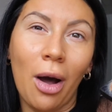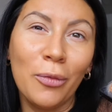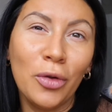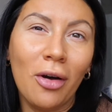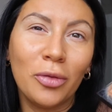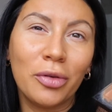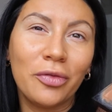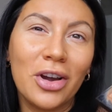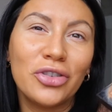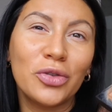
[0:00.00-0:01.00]
I'm not as
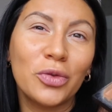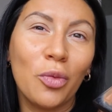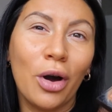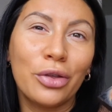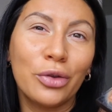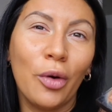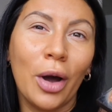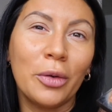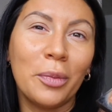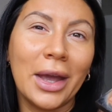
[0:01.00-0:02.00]
professional as what I thought
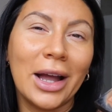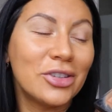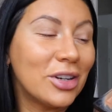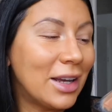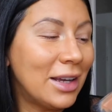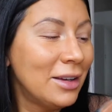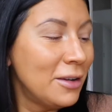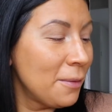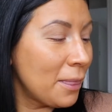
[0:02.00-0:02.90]
I would be, actually.